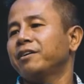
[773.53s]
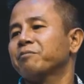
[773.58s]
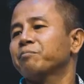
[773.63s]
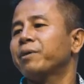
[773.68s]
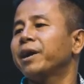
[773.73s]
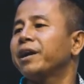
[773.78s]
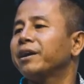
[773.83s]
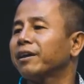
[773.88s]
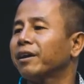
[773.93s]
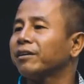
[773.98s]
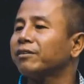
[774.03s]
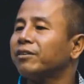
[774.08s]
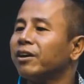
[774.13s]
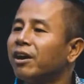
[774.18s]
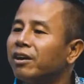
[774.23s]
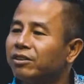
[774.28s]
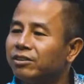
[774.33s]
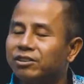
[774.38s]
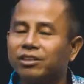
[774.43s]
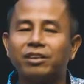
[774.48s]
paying
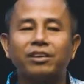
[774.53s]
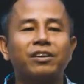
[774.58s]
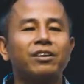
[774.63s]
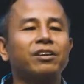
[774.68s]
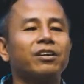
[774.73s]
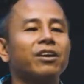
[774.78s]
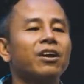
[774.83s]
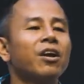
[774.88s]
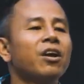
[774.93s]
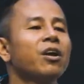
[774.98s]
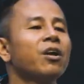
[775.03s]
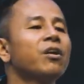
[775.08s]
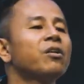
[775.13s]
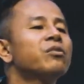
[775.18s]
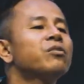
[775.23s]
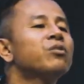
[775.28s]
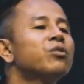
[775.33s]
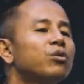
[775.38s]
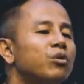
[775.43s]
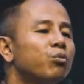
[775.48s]
attention
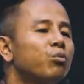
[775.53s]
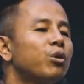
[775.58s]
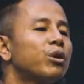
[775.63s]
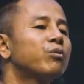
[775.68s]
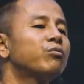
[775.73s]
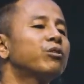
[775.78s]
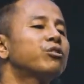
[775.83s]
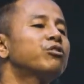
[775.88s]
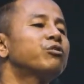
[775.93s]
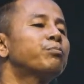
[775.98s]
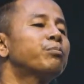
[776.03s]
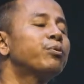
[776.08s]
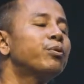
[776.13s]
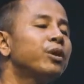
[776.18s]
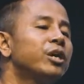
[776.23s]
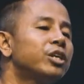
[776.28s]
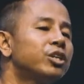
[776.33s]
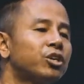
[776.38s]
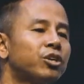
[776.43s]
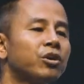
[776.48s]
to the word was
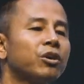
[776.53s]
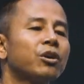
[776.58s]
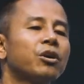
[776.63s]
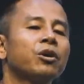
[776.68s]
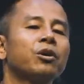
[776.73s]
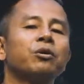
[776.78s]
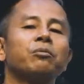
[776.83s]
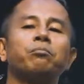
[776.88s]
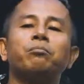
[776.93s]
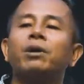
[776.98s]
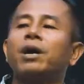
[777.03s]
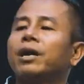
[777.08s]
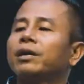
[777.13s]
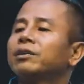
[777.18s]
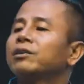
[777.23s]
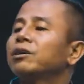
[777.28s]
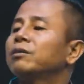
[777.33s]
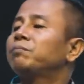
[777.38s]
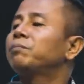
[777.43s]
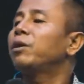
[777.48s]
preached by
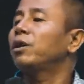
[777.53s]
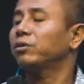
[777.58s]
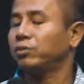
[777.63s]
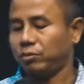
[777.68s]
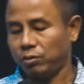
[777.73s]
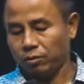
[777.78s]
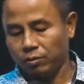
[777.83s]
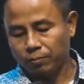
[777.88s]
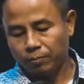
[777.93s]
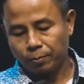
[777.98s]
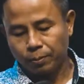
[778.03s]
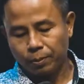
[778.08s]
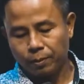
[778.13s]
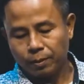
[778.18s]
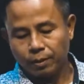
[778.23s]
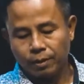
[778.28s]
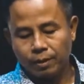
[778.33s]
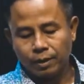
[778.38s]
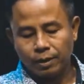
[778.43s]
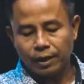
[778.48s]
the apostle.
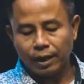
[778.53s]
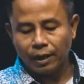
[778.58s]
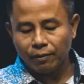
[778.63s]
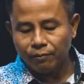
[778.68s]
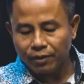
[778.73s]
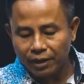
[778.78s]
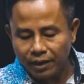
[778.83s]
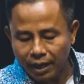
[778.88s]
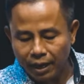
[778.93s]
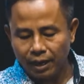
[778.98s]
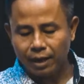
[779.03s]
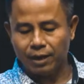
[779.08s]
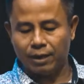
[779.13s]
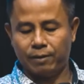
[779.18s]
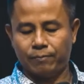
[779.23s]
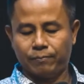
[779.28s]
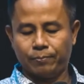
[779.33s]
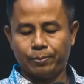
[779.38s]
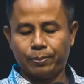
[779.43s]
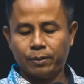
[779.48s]
Every
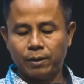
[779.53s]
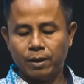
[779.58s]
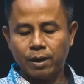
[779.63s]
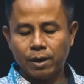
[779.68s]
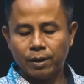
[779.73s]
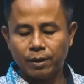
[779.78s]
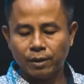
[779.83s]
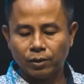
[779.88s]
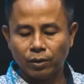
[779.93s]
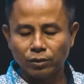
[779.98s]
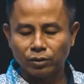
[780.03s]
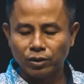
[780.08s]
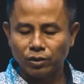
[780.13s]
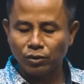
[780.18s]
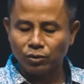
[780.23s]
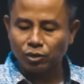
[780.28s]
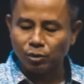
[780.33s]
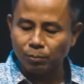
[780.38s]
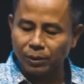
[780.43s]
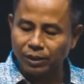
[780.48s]
day, they
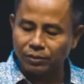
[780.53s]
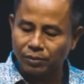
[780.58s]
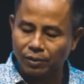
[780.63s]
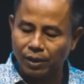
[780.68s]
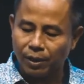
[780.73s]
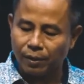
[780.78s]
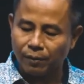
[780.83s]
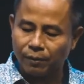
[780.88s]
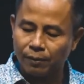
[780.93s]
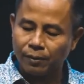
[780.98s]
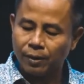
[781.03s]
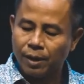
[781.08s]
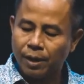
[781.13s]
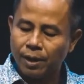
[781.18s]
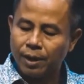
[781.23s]
continued to meet together